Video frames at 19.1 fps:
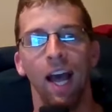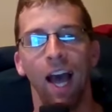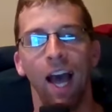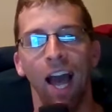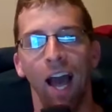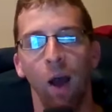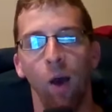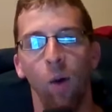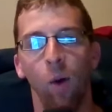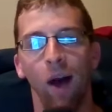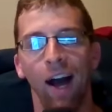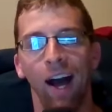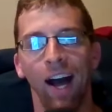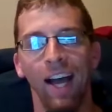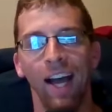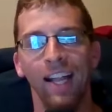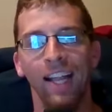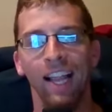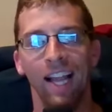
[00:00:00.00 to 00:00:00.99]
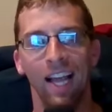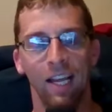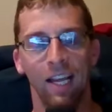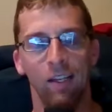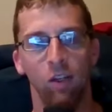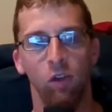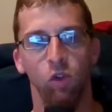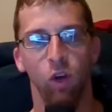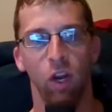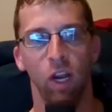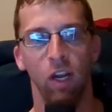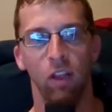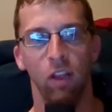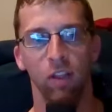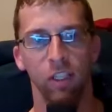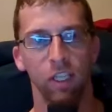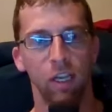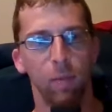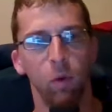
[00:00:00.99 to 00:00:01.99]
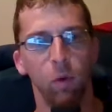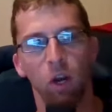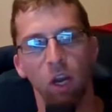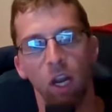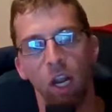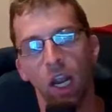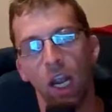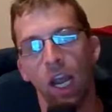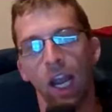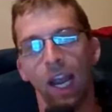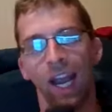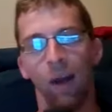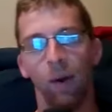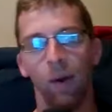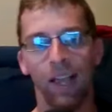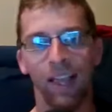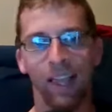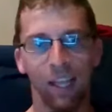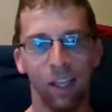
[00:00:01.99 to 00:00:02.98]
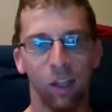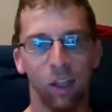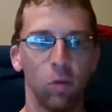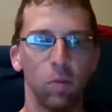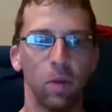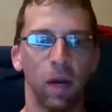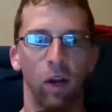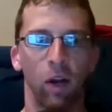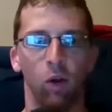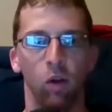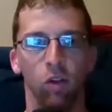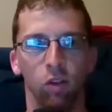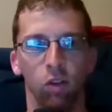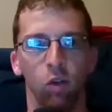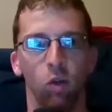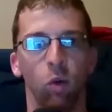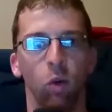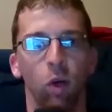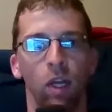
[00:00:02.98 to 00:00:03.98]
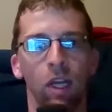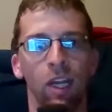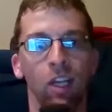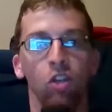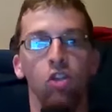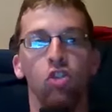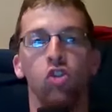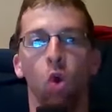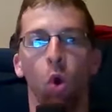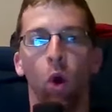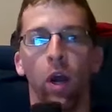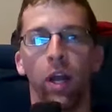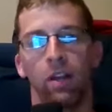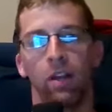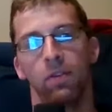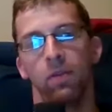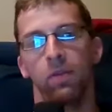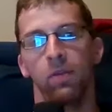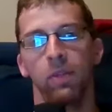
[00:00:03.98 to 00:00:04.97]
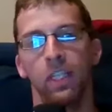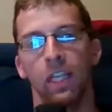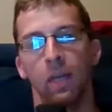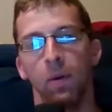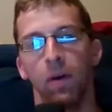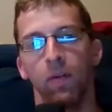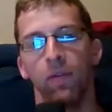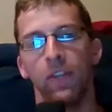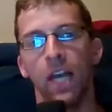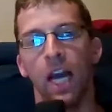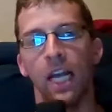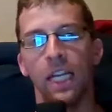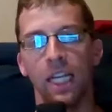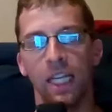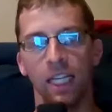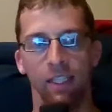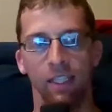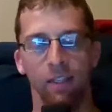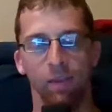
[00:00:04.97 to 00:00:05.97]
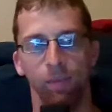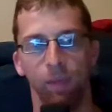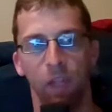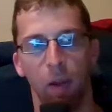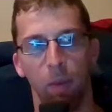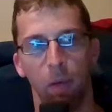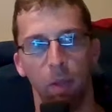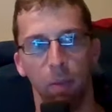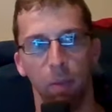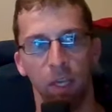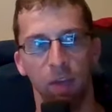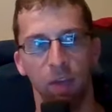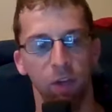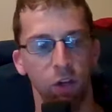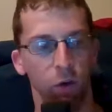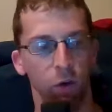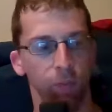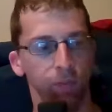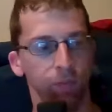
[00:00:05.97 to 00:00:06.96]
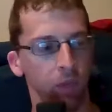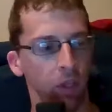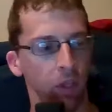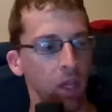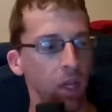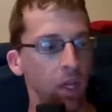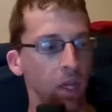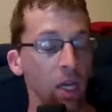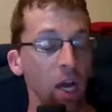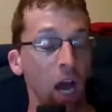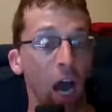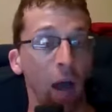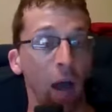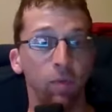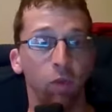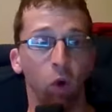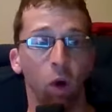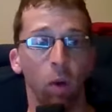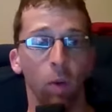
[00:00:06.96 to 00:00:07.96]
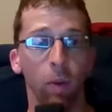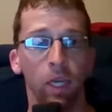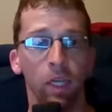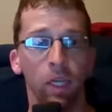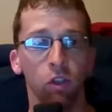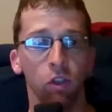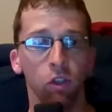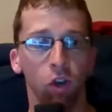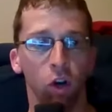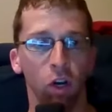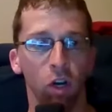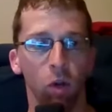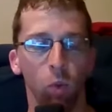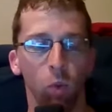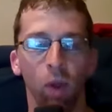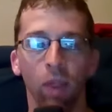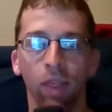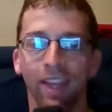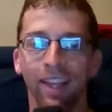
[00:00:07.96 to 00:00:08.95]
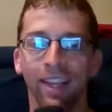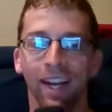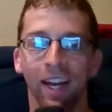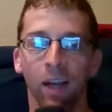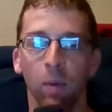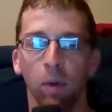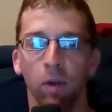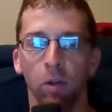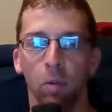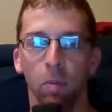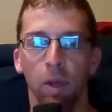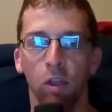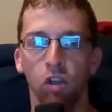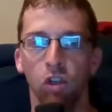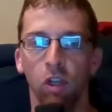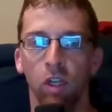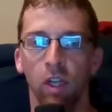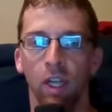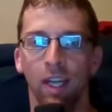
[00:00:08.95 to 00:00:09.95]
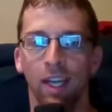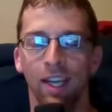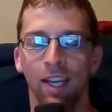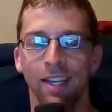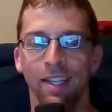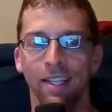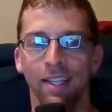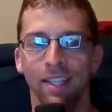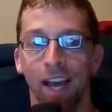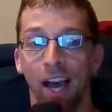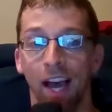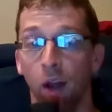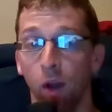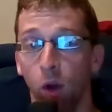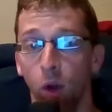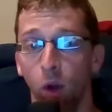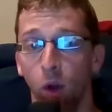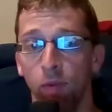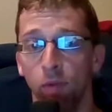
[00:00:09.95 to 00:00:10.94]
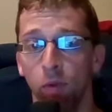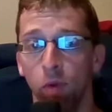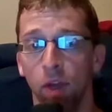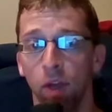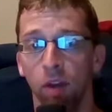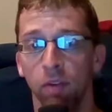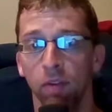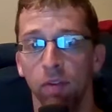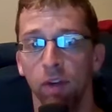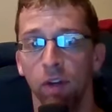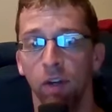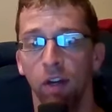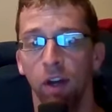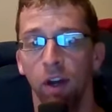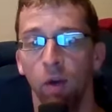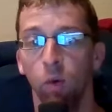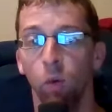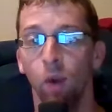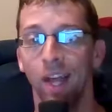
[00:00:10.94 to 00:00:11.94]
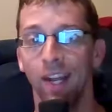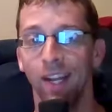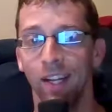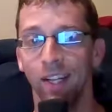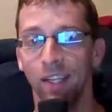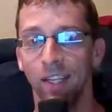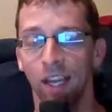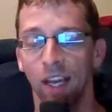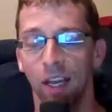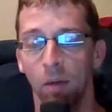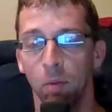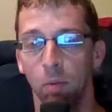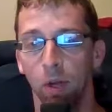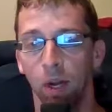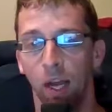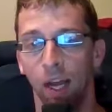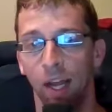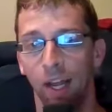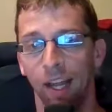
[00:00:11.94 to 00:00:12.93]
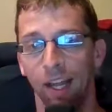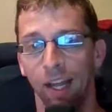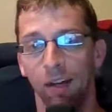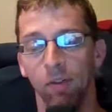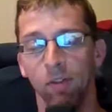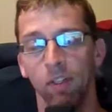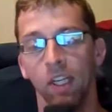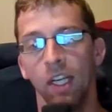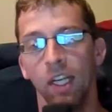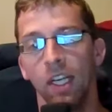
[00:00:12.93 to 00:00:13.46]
how I like to train in the summer and how I think you might also enjoy some of the ideas that I'm going to be giving you. Before we get started, one thing that I want to mention is I don't know if you have read it yet, but I have